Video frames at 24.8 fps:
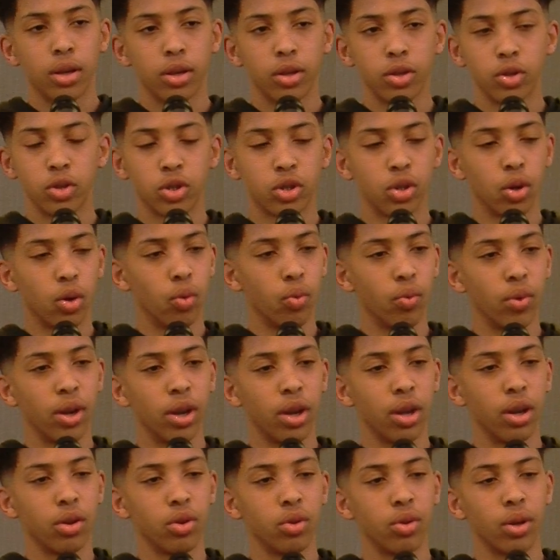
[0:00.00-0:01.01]
You're so
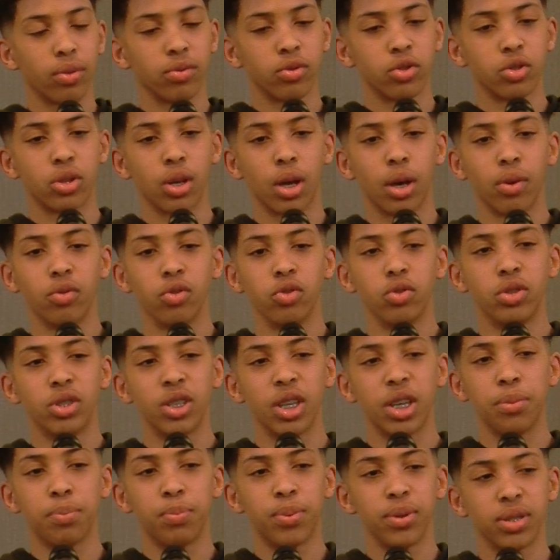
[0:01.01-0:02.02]
rare, you have to travel
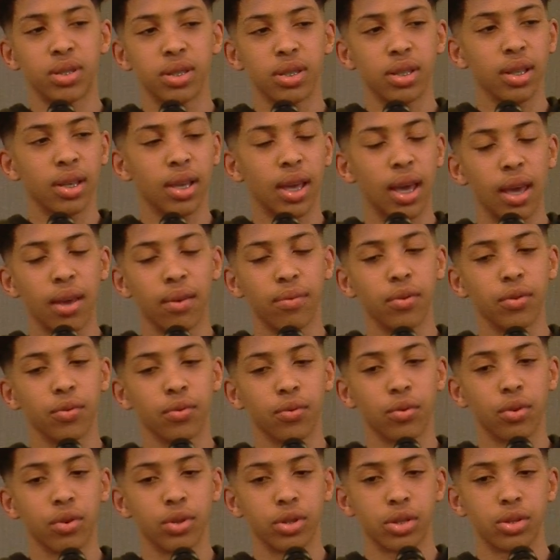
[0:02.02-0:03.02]
deep into the cave
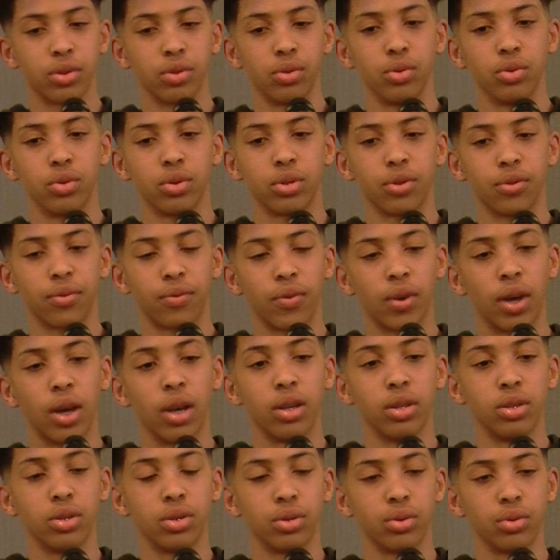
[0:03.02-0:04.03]
of crystals to
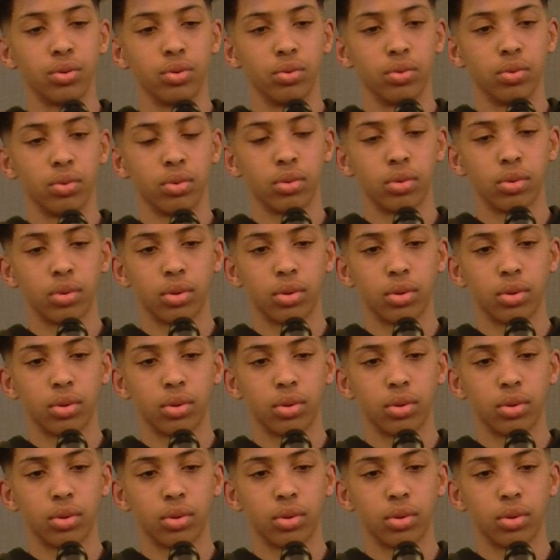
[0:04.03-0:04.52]
find you.